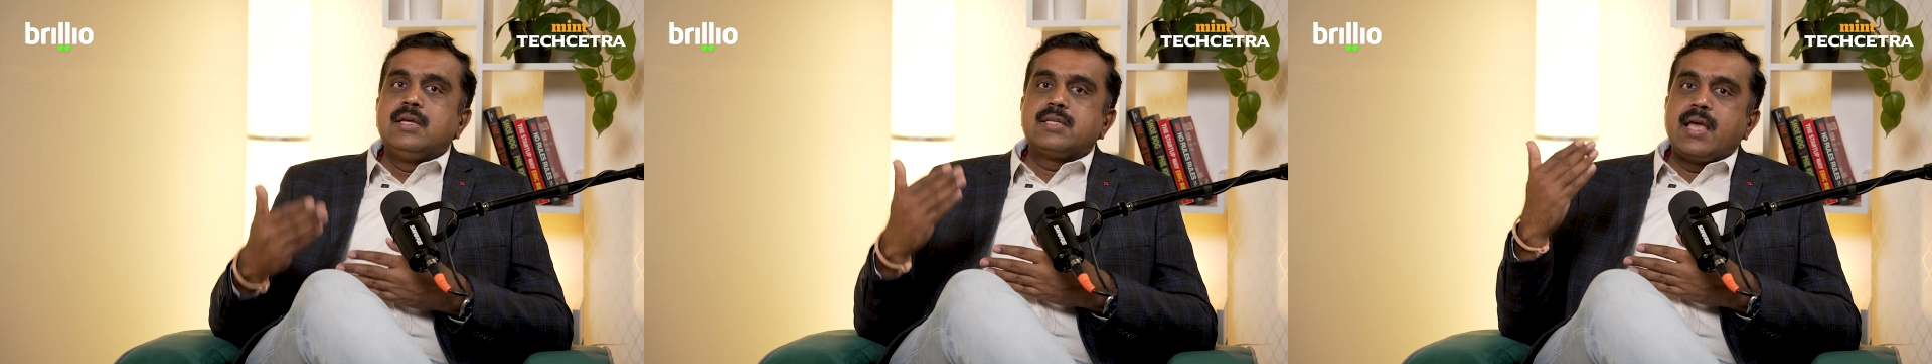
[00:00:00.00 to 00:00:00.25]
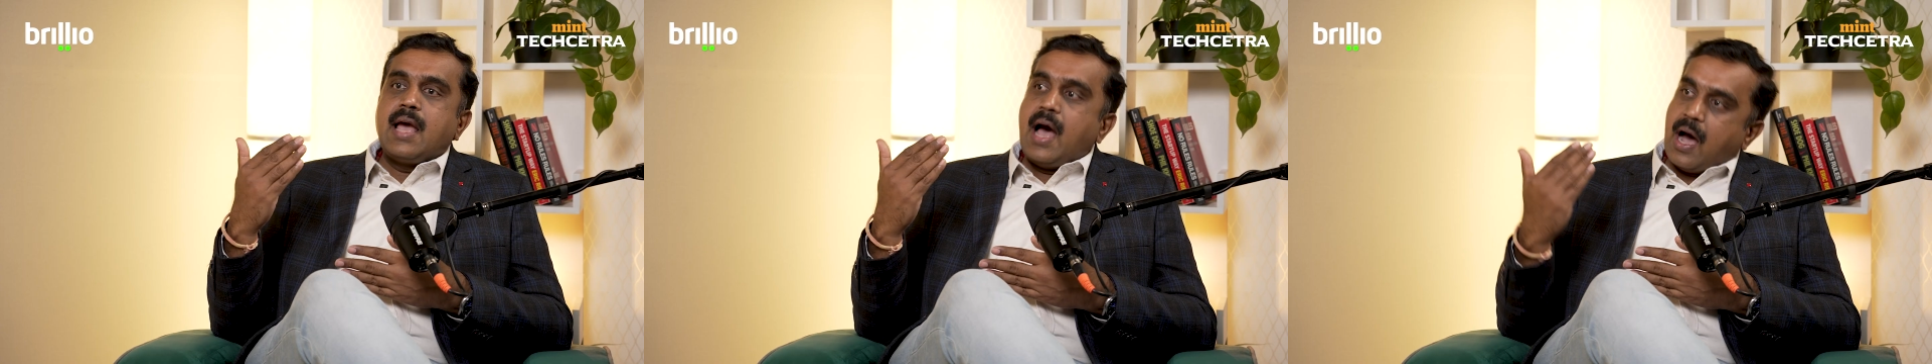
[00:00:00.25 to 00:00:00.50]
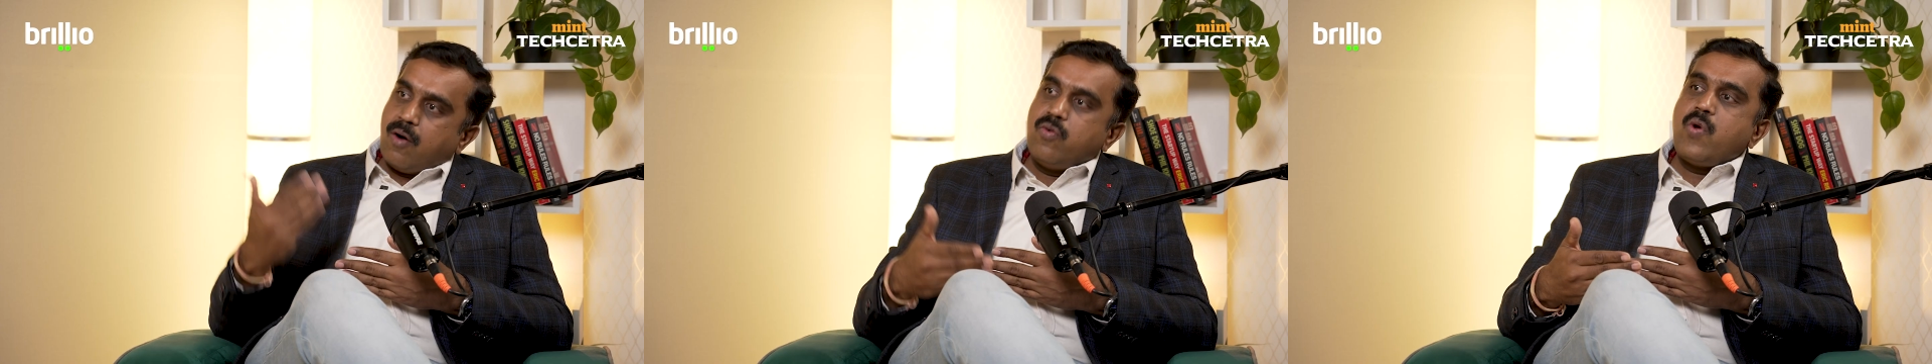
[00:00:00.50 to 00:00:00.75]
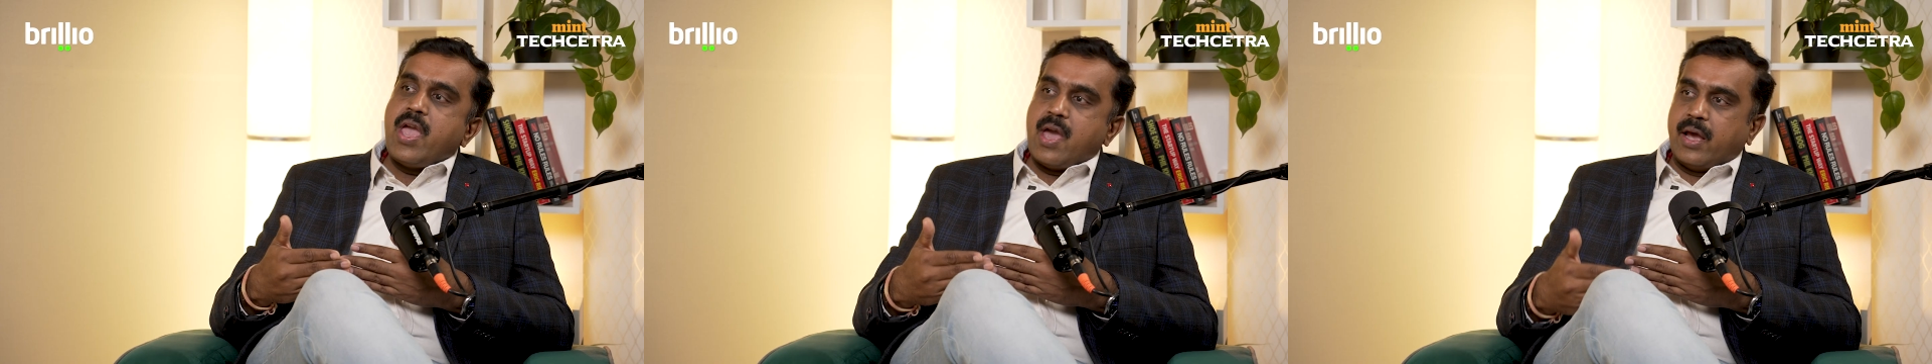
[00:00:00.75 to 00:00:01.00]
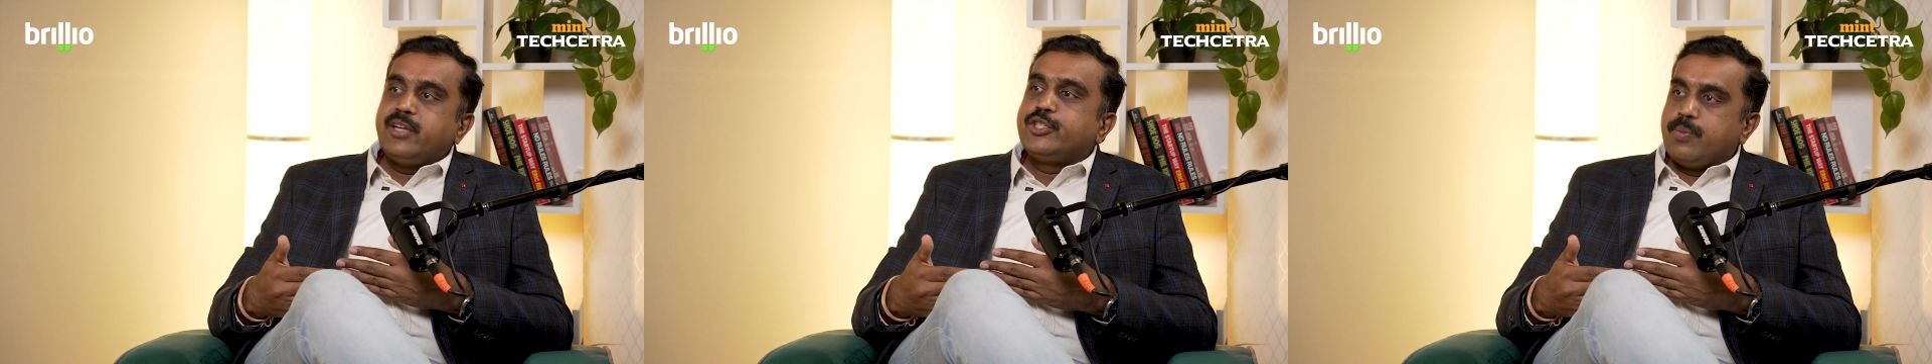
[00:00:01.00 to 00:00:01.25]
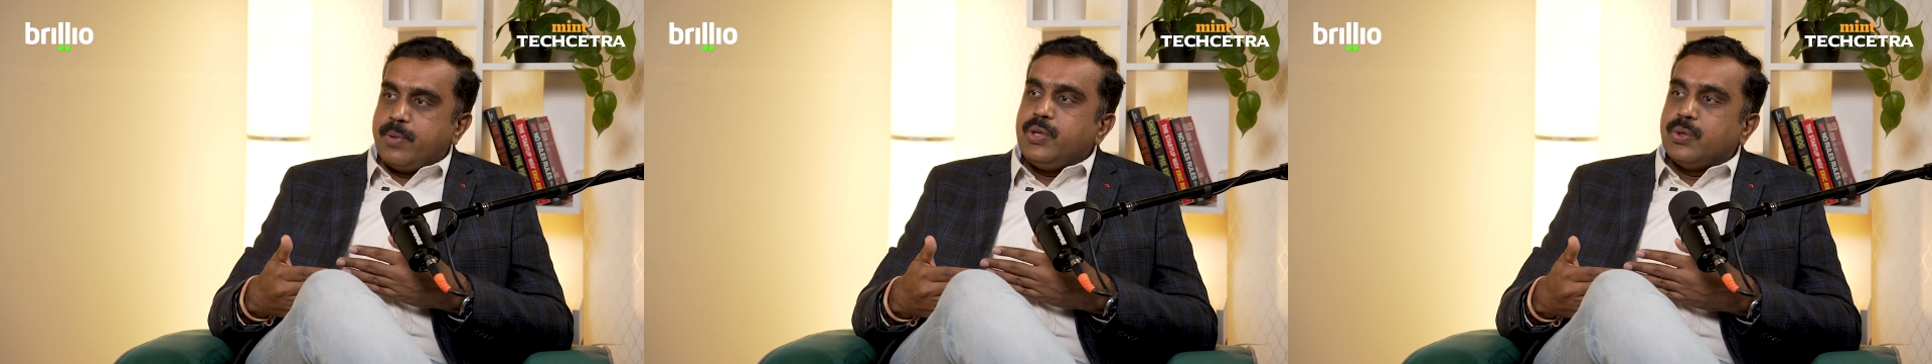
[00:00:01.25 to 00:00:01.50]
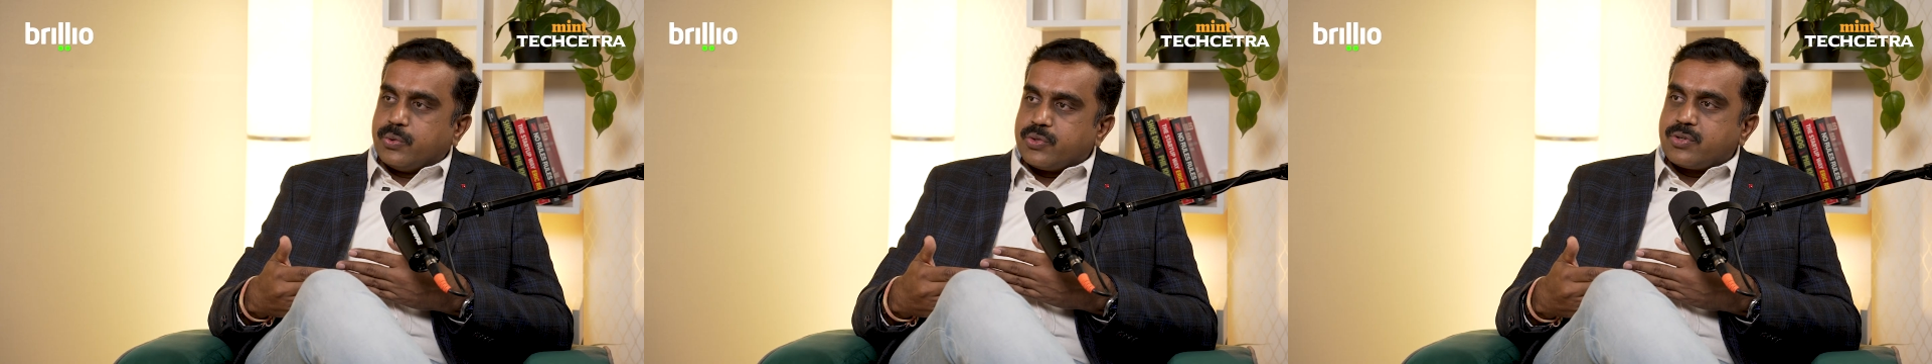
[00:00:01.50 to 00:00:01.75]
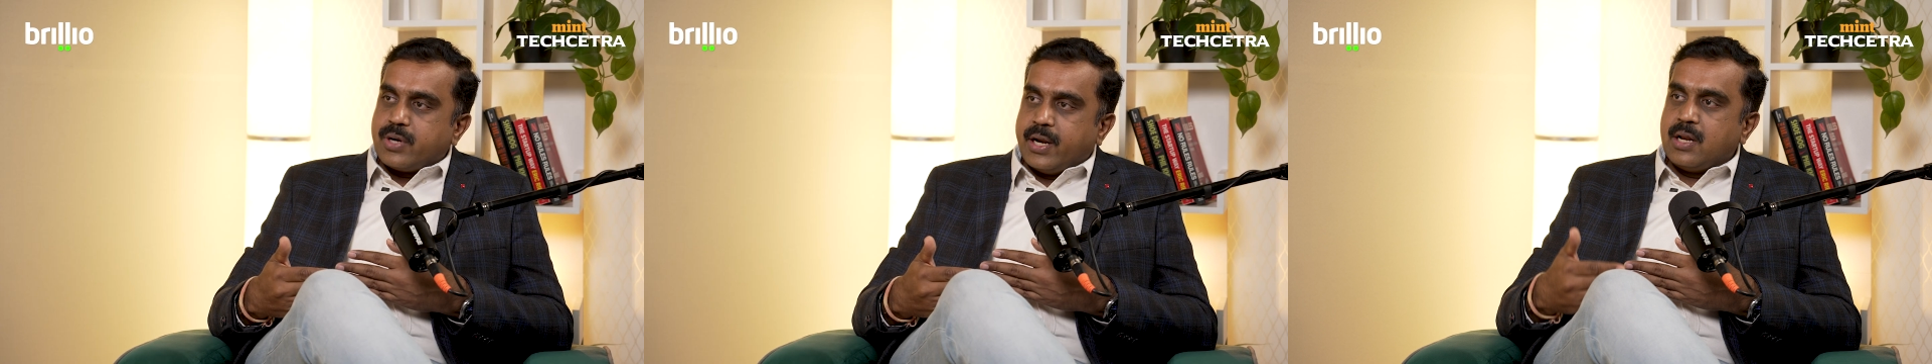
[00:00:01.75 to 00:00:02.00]
saying how AI should be
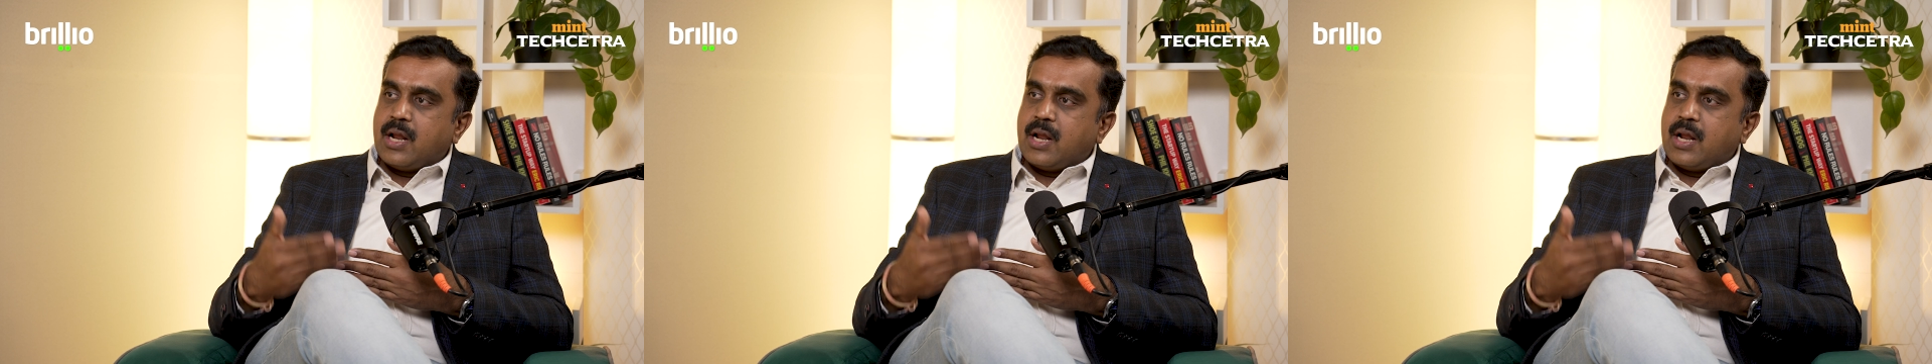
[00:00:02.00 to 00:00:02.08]
used, right,